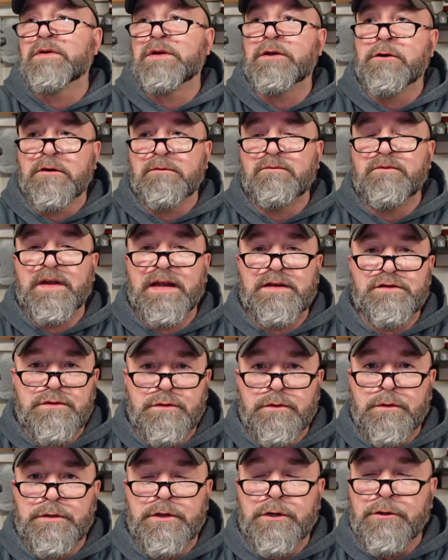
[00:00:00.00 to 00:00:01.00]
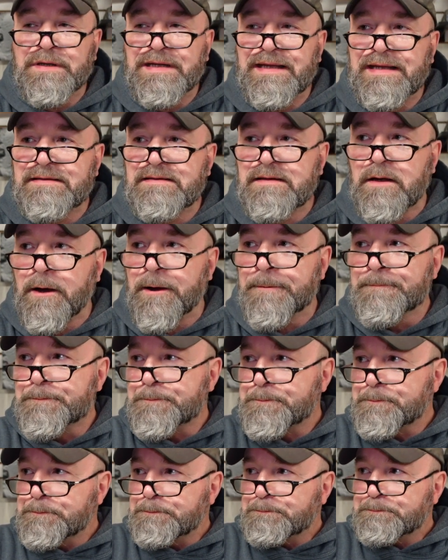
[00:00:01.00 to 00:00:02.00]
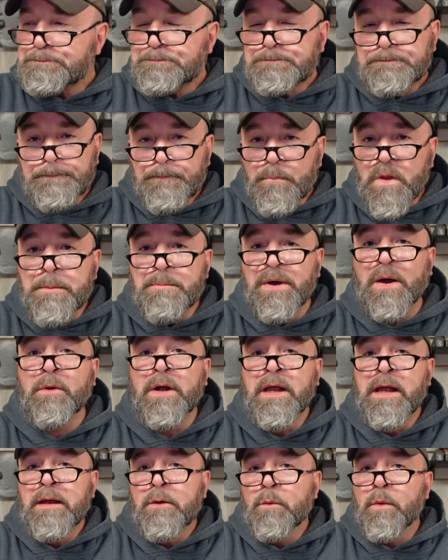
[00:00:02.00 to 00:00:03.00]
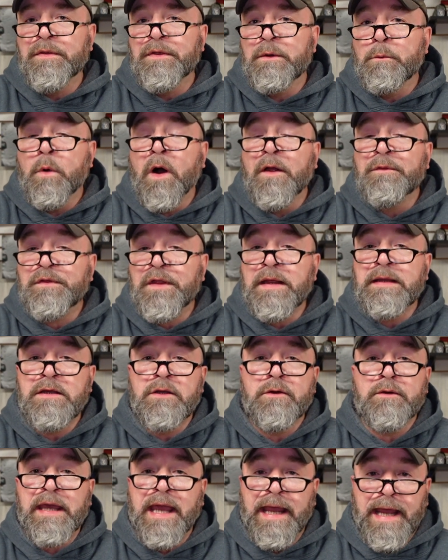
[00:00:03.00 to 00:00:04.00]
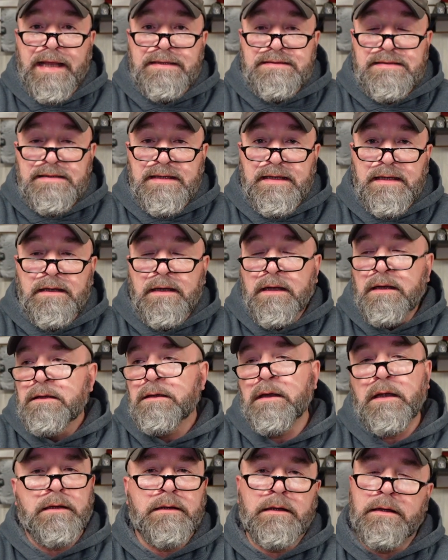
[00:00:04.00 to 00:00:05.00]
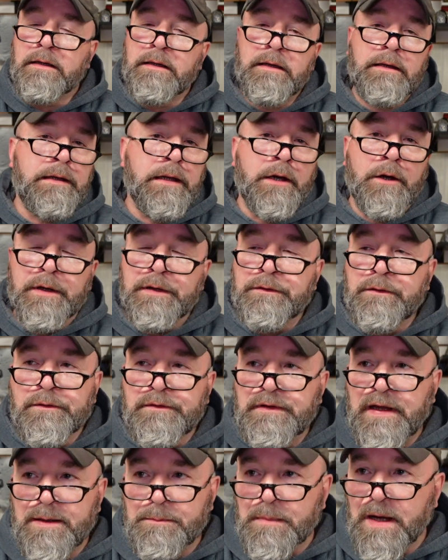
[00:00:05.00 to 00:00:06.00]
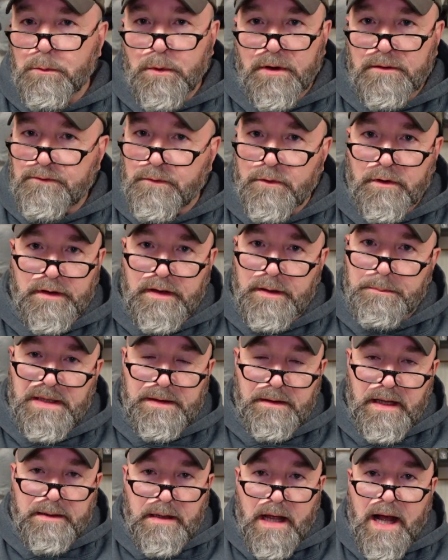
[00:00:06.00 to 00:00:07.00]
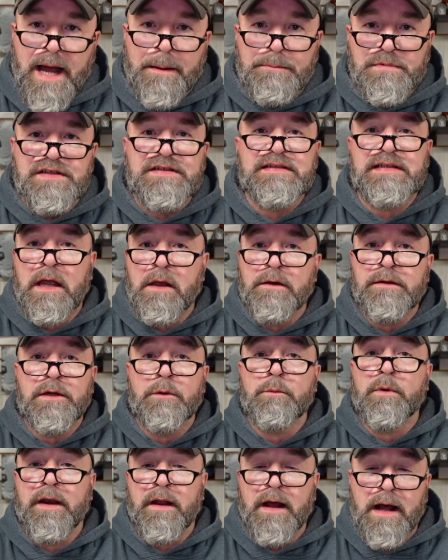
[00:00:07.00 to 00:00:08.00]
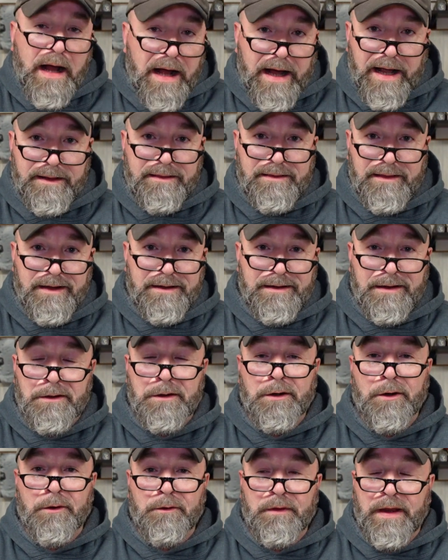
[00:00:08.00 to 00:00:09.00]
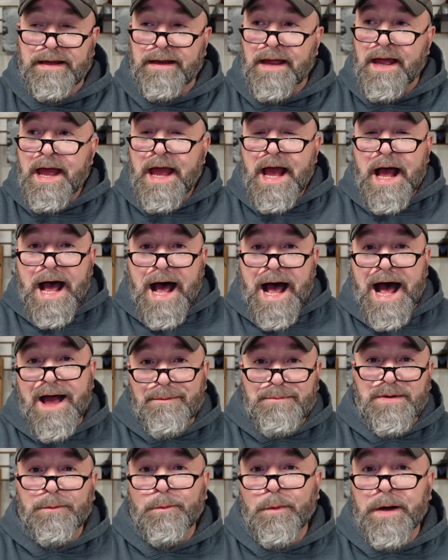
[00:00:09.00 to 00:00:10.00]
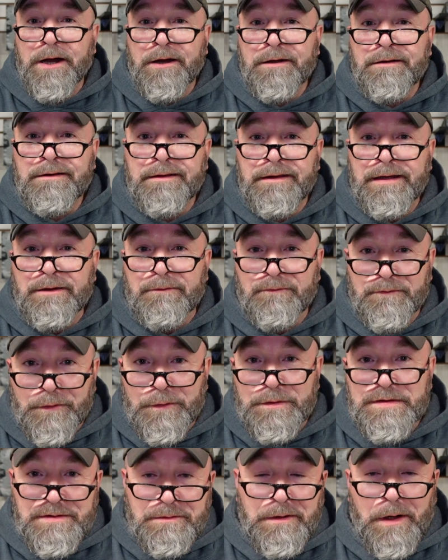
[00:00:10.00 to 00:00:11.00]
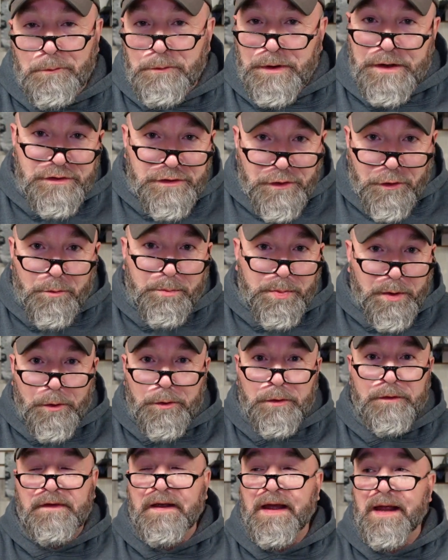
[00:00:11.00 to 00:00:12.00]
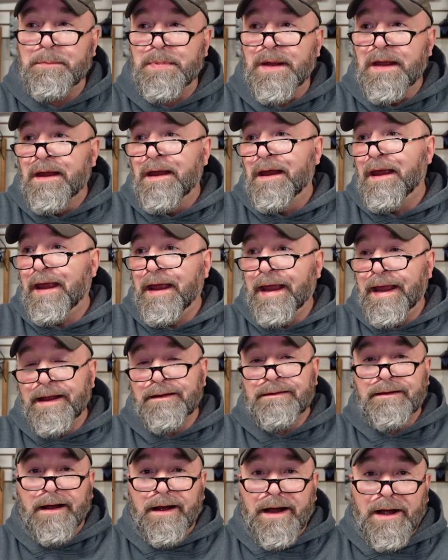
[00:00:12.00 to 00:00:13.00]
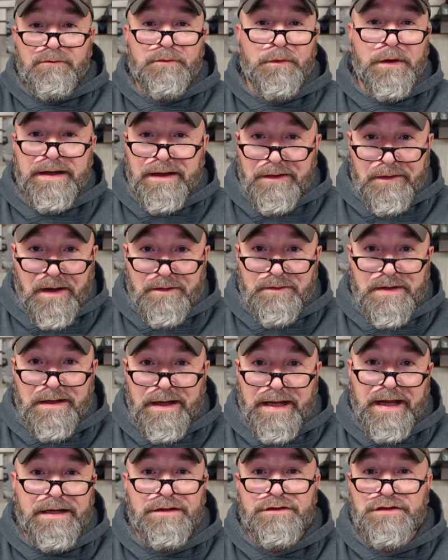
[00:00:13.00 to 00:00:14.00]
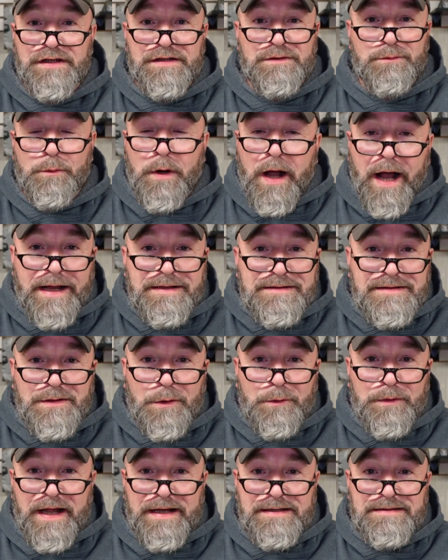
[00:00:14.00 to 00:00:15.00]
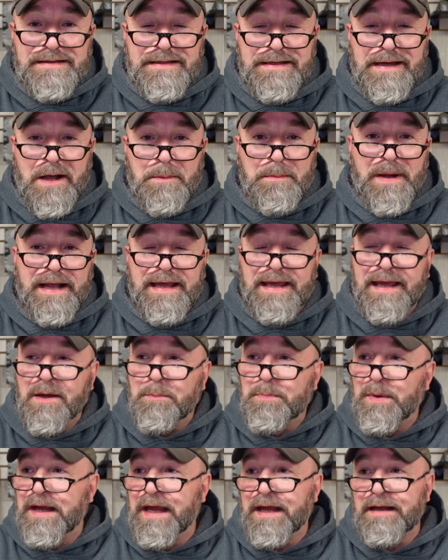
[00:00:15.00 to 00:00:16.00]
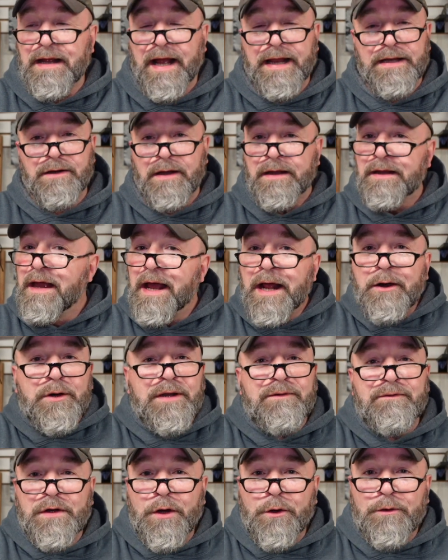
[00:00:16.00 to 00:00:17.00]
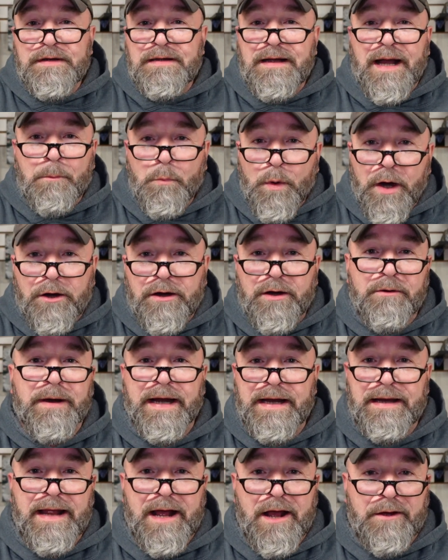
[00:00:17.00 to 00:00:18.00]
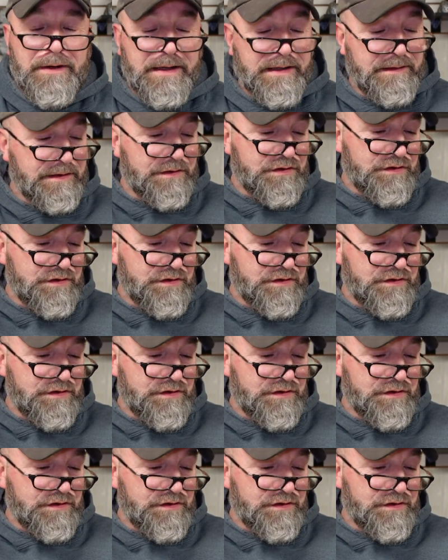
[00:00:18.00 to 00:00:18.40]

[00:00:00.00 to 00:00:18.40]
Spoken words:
your adventure or your needs are. But when the one thing you can't see, you know, and don't take my word for it. I mean, like, I'm just telling you what I think. And, you know, like, I've been wearing the first original prototype and I freaking love it. It just rides so nicely on my hip. I don't even know it. I'm wearing it right now in this